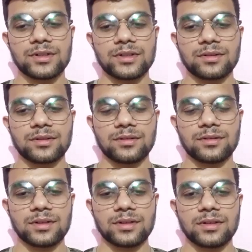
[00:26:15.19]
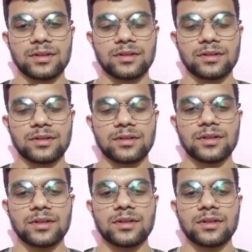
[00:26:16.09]
then if it is
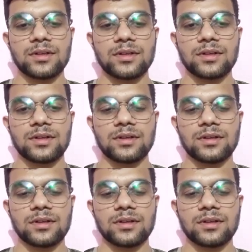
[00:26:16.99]
water or